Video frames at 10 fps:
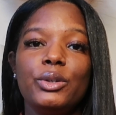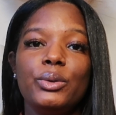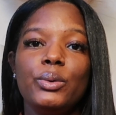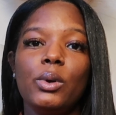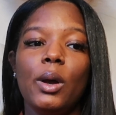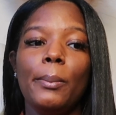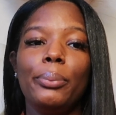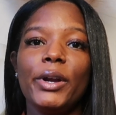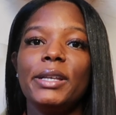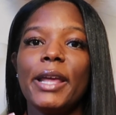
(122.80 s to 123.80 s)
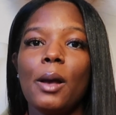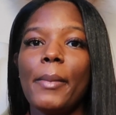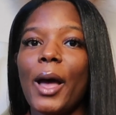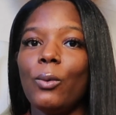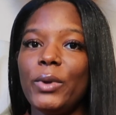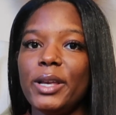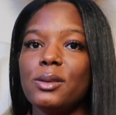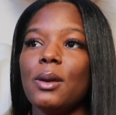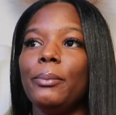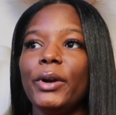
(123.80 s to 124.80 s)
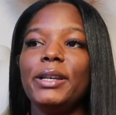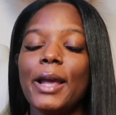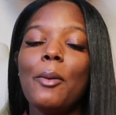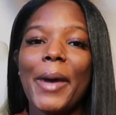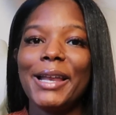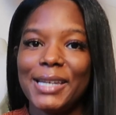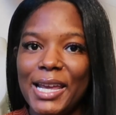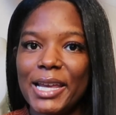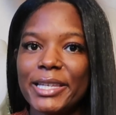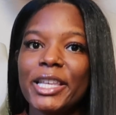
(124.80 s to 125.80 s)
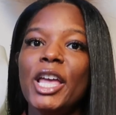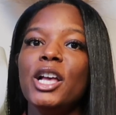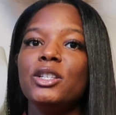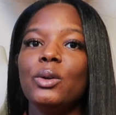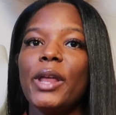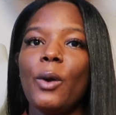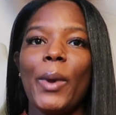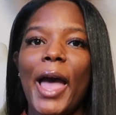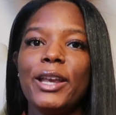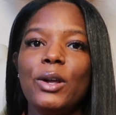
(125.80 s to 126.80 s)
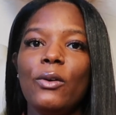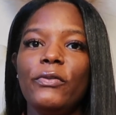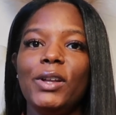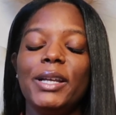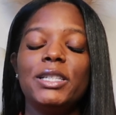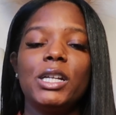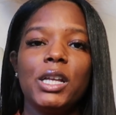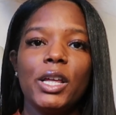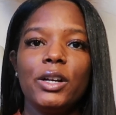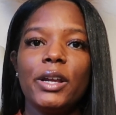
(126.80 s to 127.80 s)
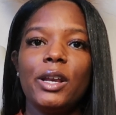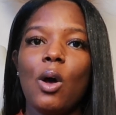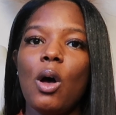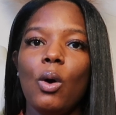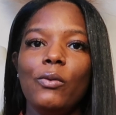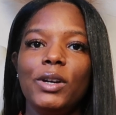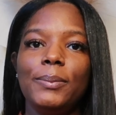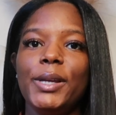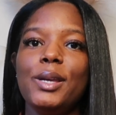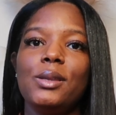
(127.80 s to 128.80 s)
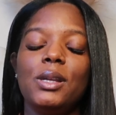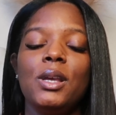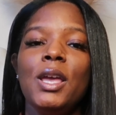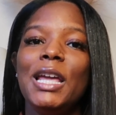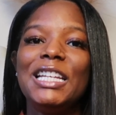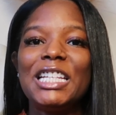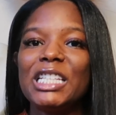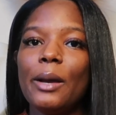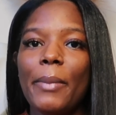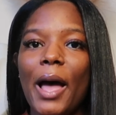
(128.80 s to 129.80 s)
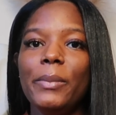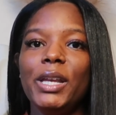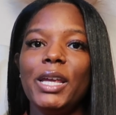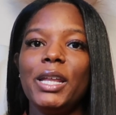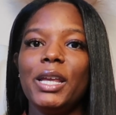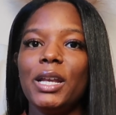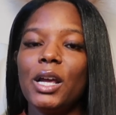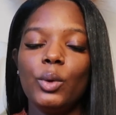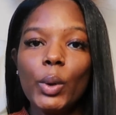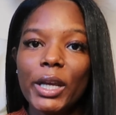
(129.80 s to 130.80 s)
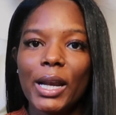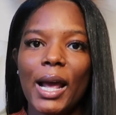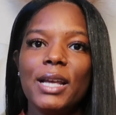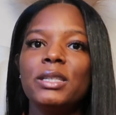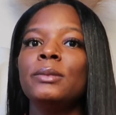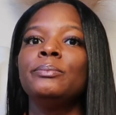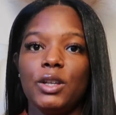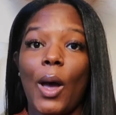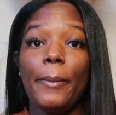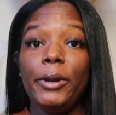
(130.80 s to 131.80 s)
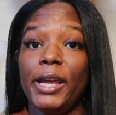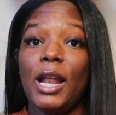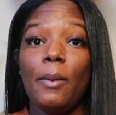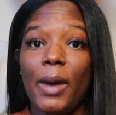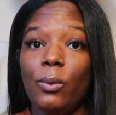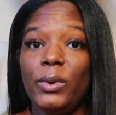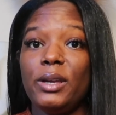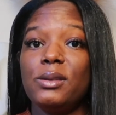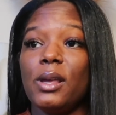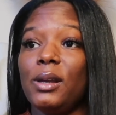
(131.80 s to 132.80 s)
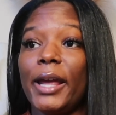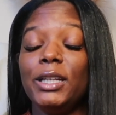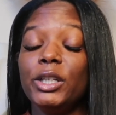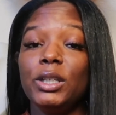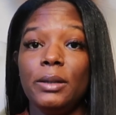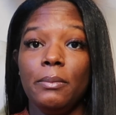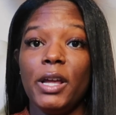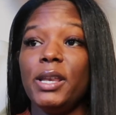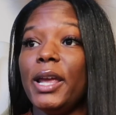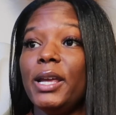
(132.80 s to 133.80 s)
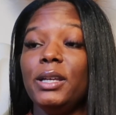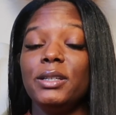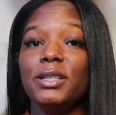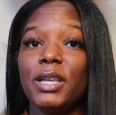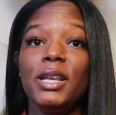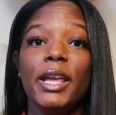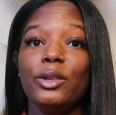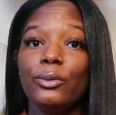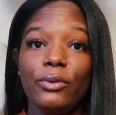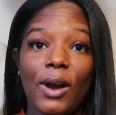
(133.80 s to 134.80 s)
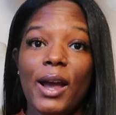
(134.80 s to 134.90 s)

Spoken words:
to break down my weeks, break down my days, so that way I don't feel as cluttered and all over the place and discombobulated and unorganized. So I plan out my weeks, like literally Sunday through